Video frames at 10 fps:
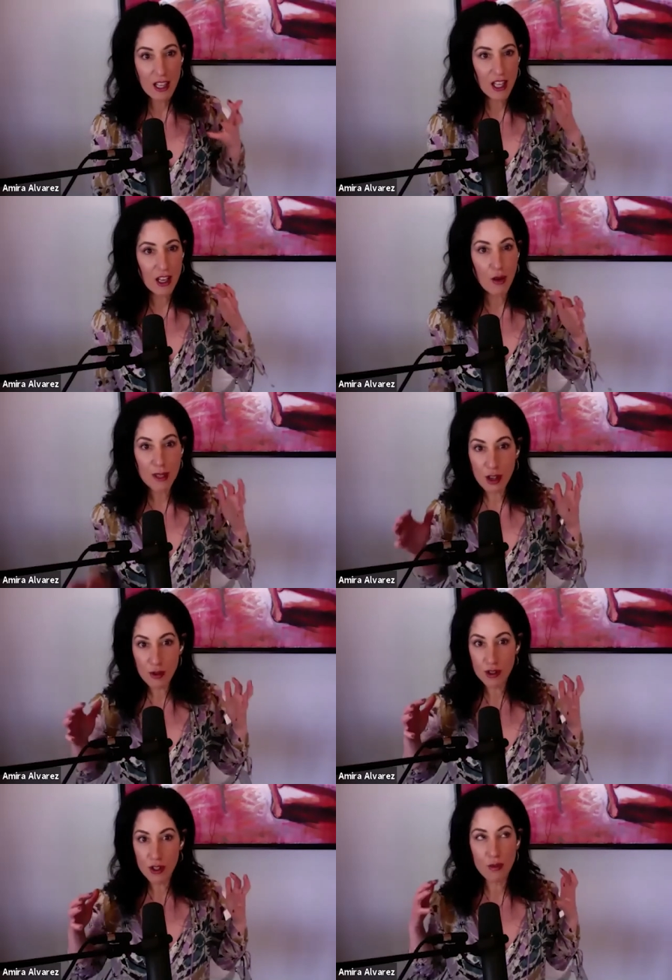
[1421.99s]
you know,
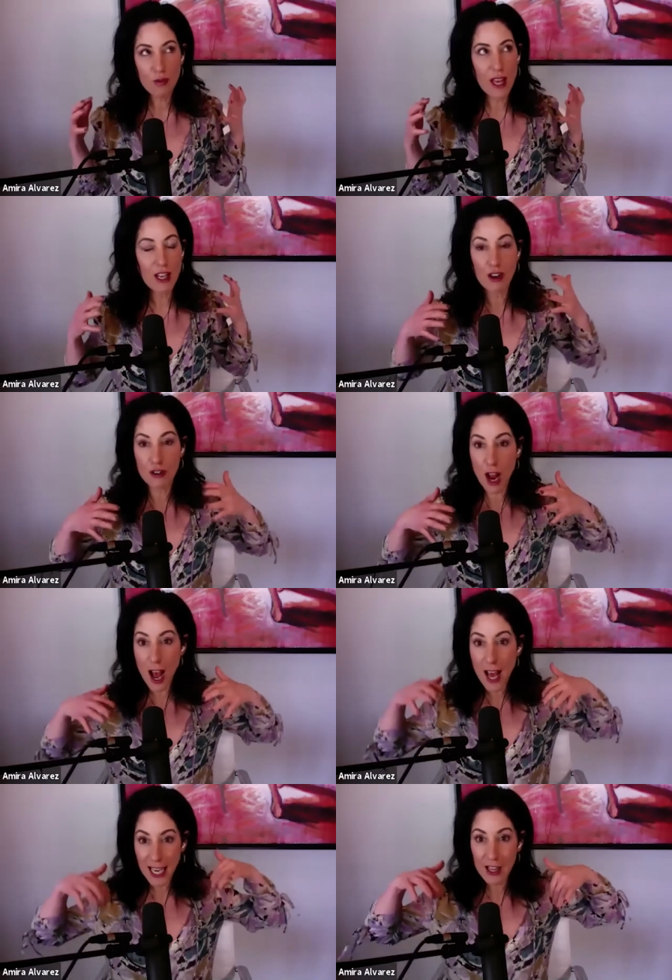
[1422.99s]
so, so that you're
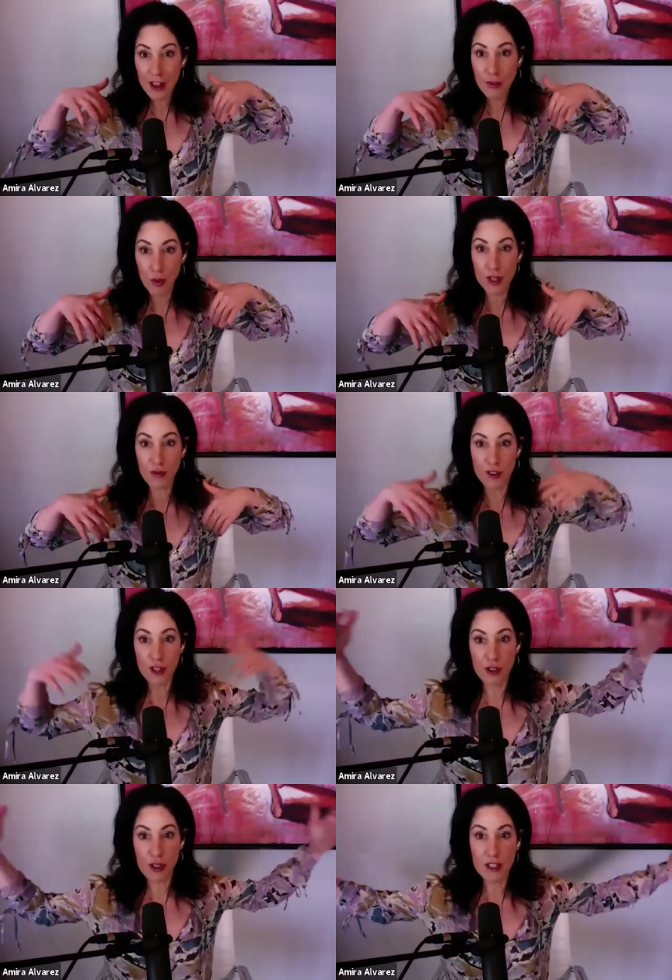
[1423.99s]
not in the forest for
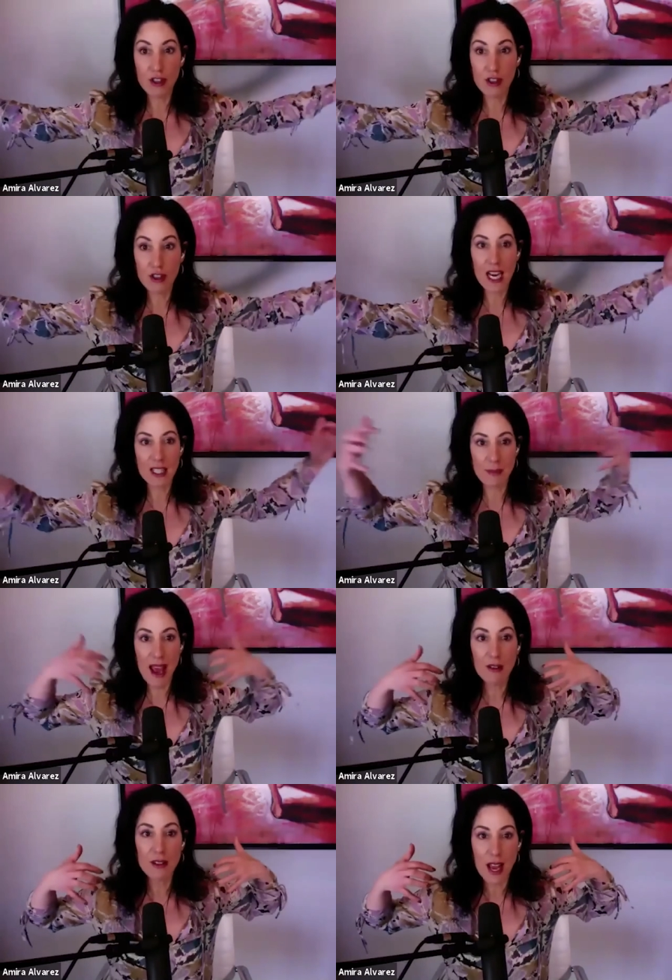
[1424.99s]
the trees, you're getting some
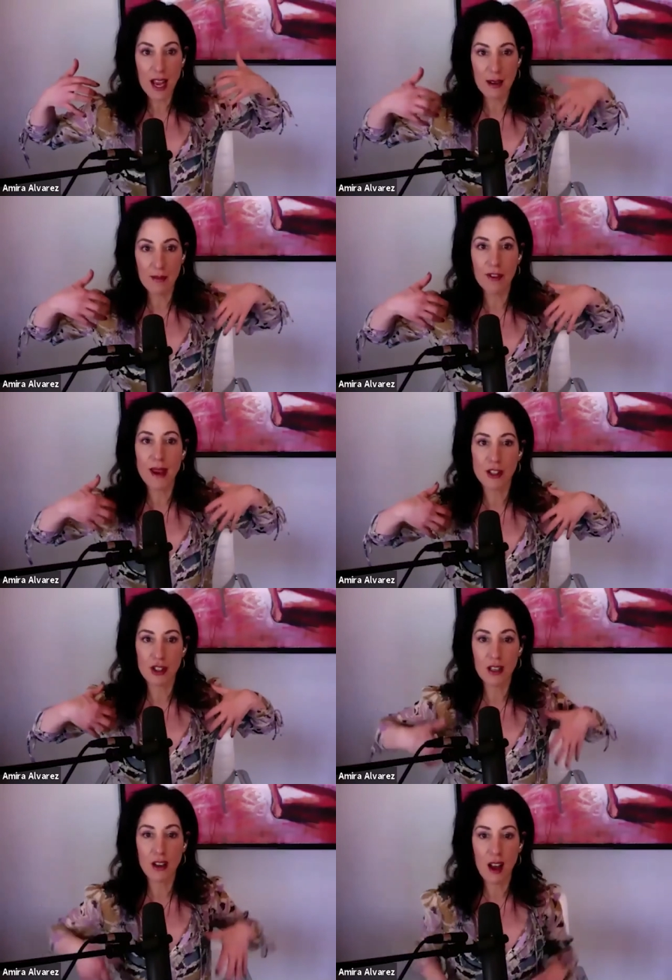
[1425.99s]
outside
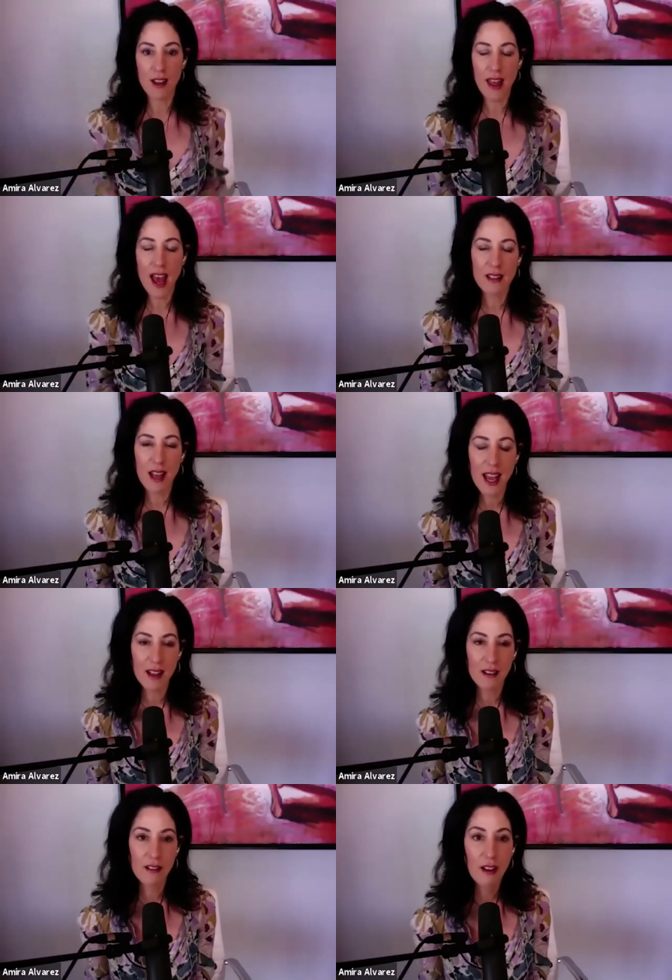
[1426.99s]
information on that.
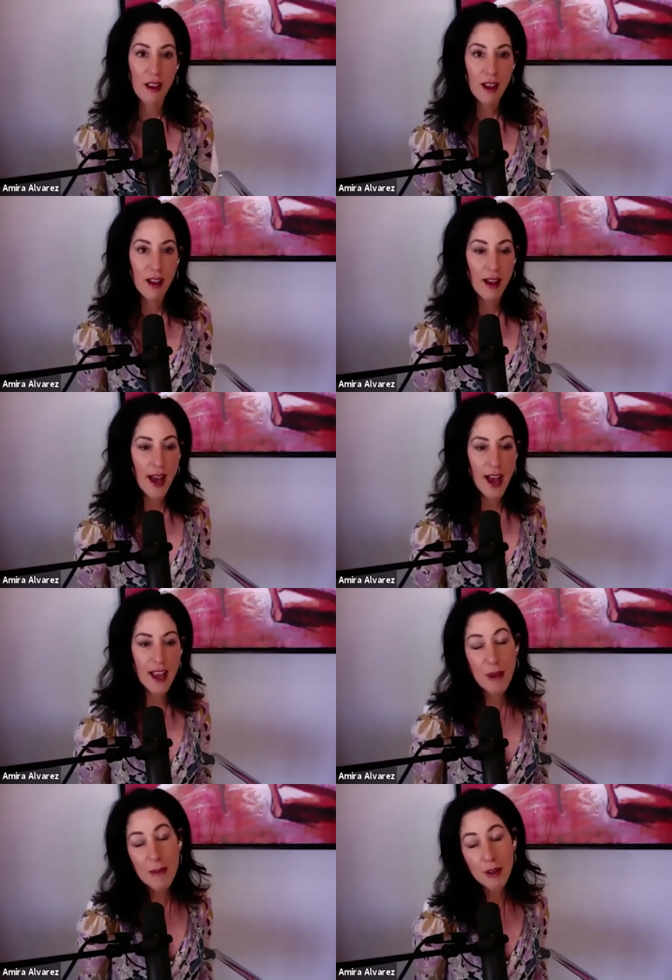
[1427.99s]
And uh,
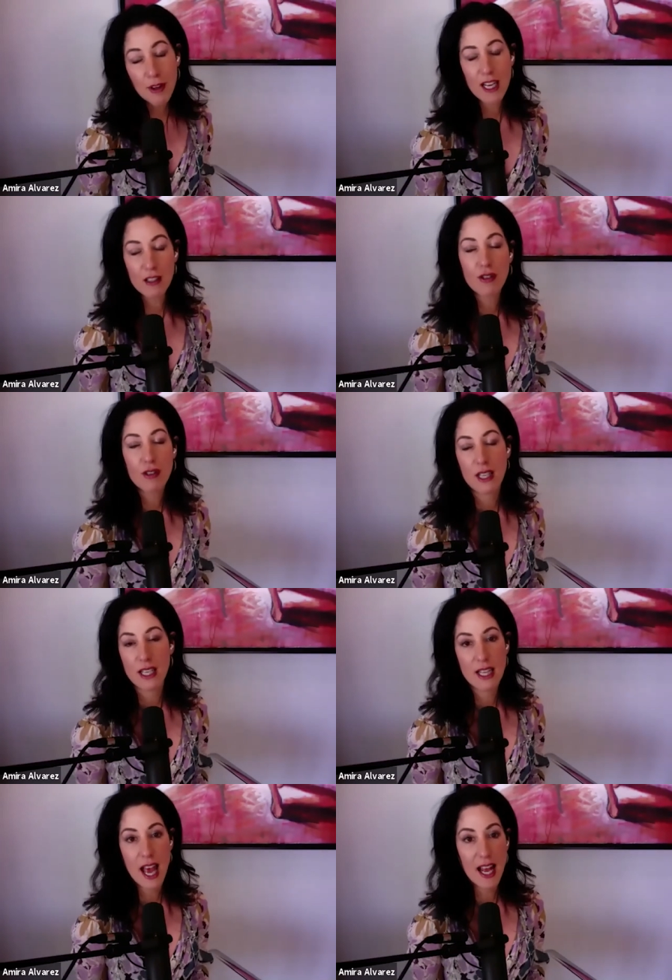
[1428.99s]
if people are interested
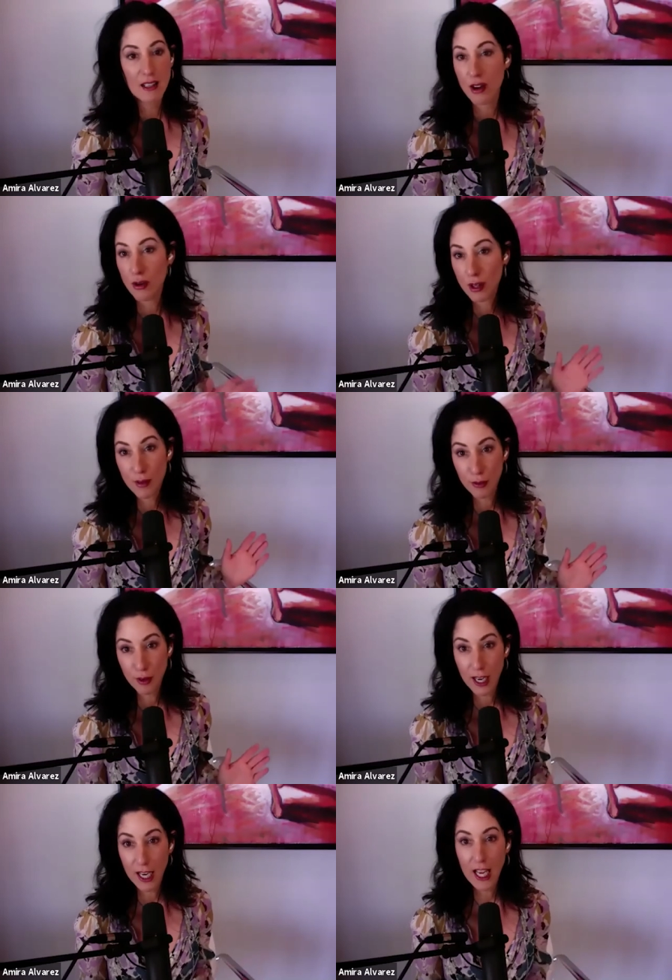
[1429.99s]
in that, totally
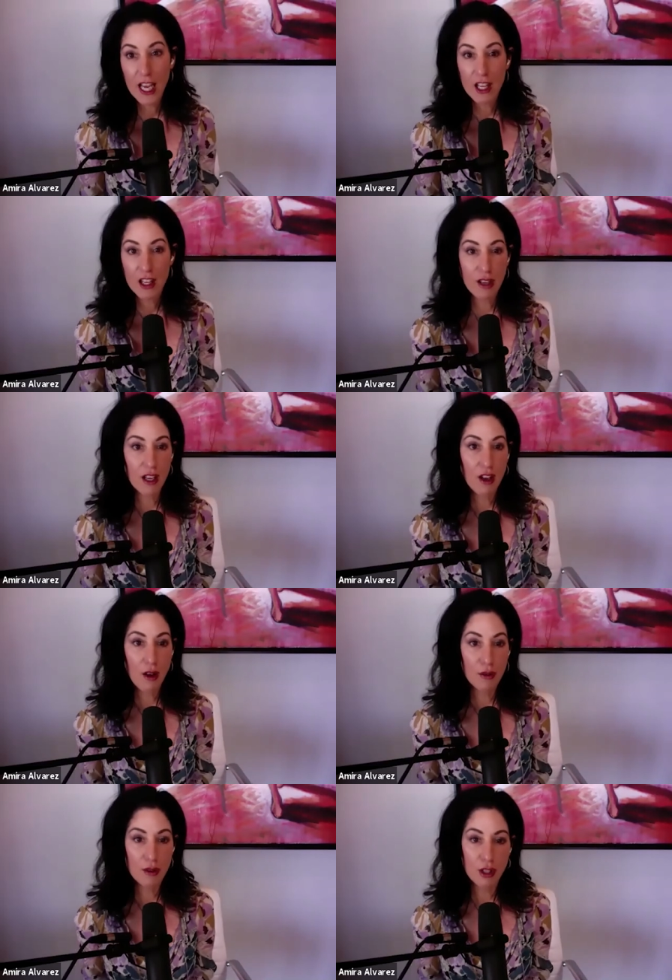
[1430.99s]
free, you can
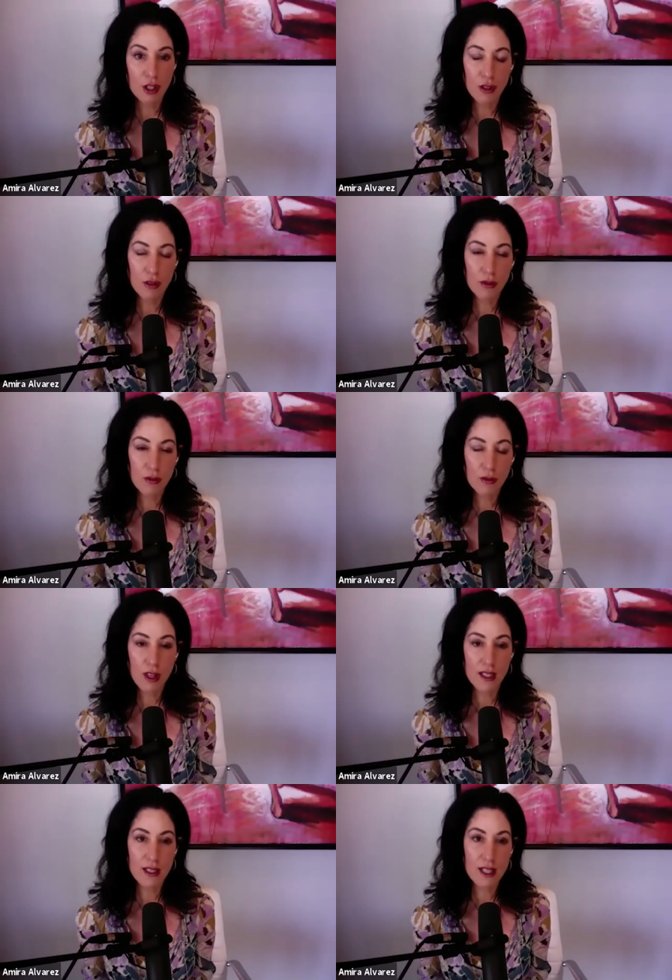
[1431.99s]
go to
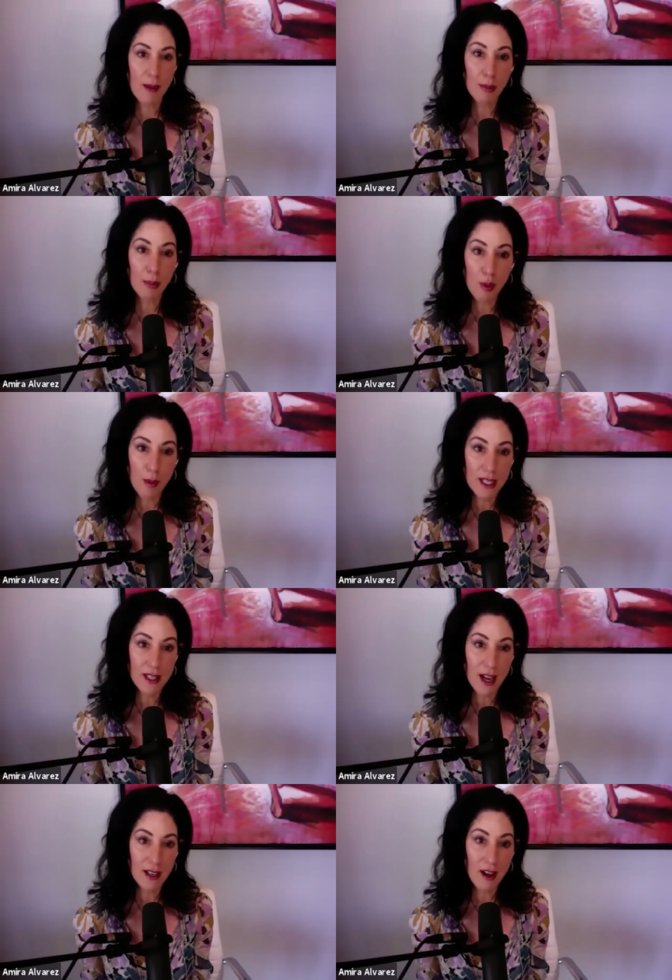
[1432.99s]
the unstoppable woman
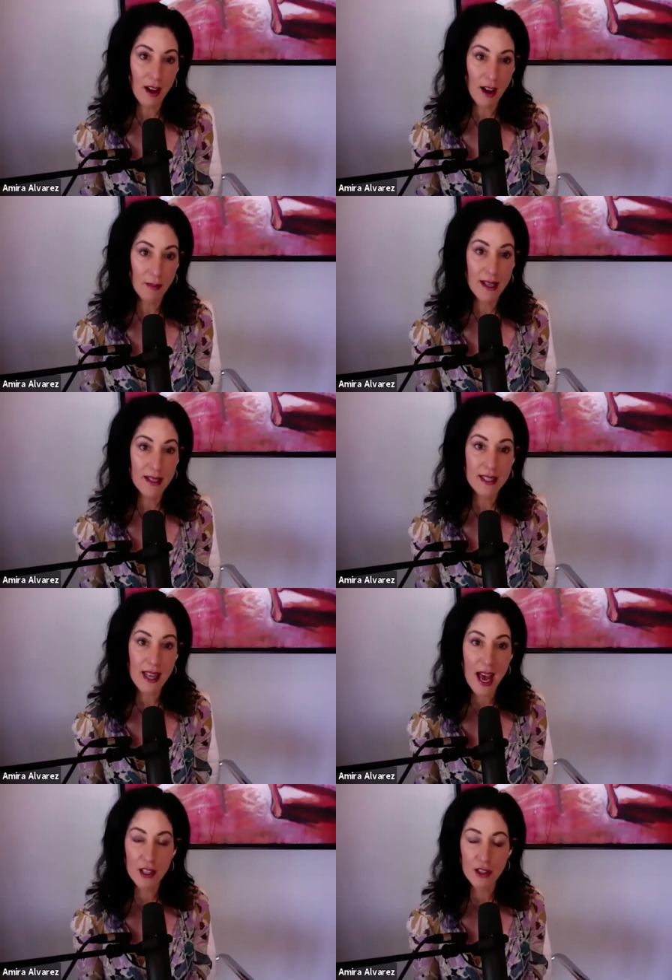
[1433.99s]
dot com
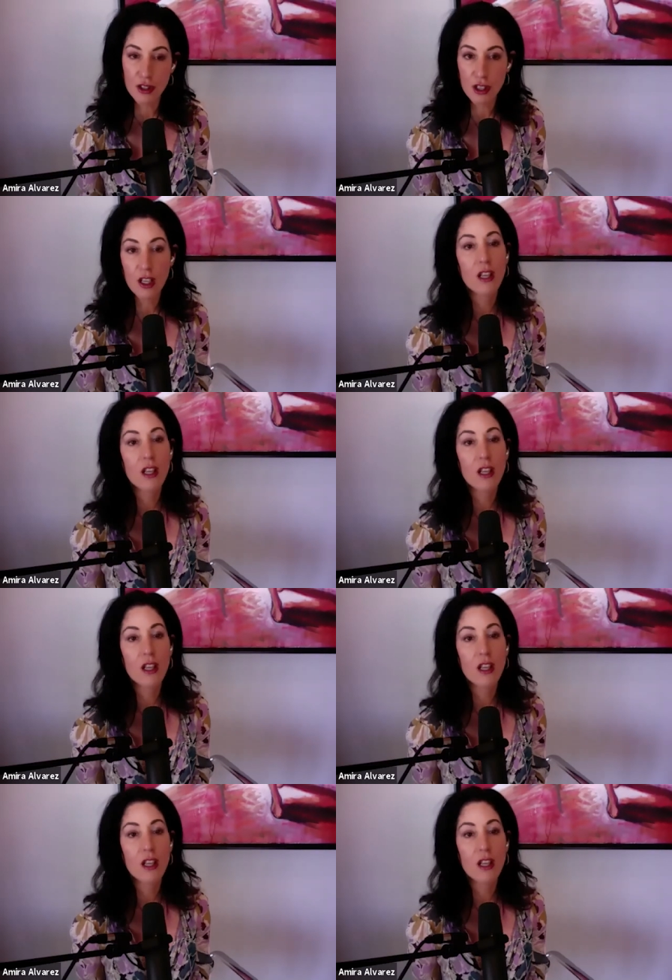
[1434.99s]
slash